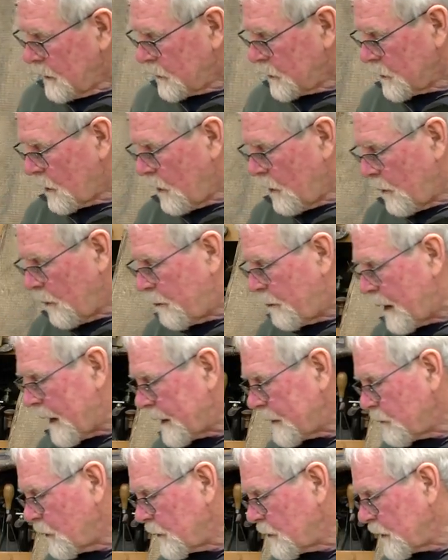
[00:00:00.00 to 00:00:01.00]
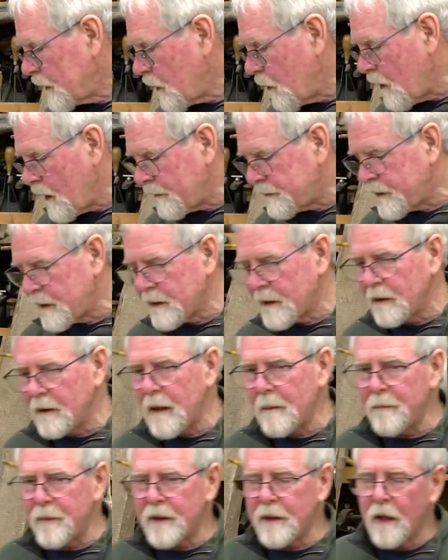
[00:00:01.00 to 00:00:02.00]
So, but when we go off to the
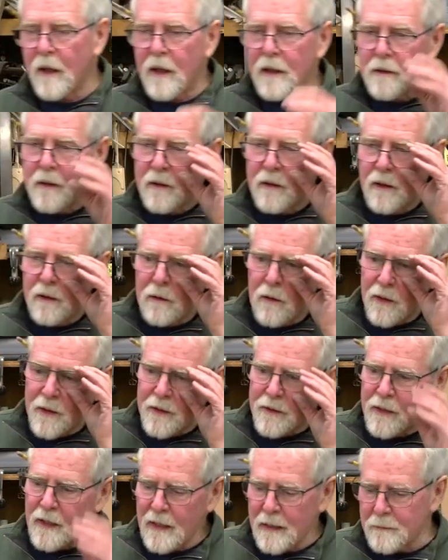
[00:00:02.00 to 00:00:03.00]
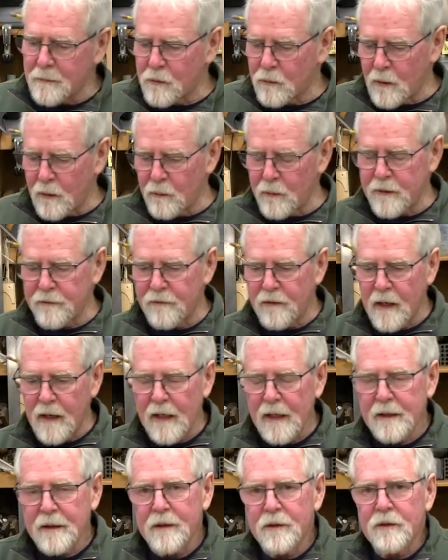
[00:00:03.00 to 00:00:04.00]
lumber yard, a lot of times what we
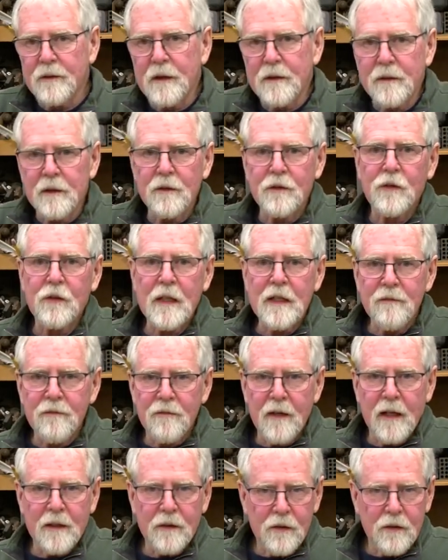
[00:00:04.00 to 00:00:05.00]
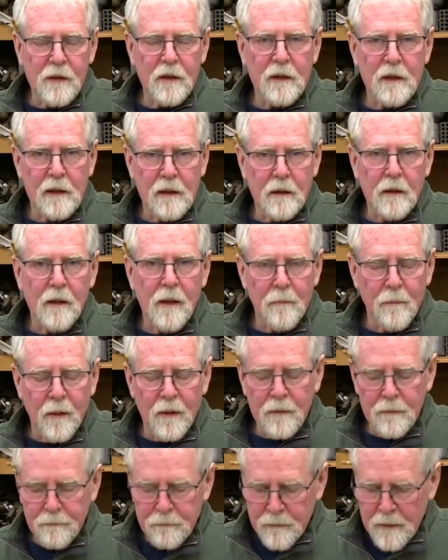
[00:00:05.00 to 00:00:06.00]
find is that there's defects in
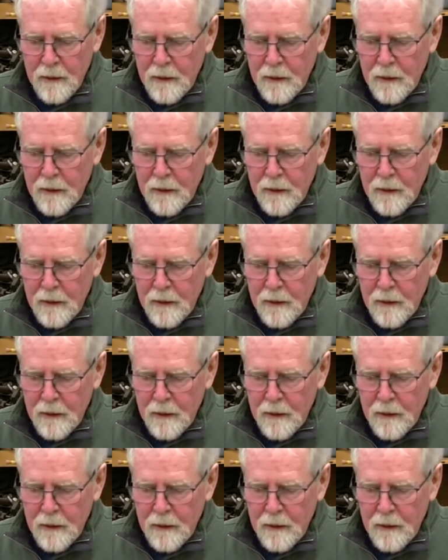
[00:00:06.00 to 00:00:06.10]
lumber.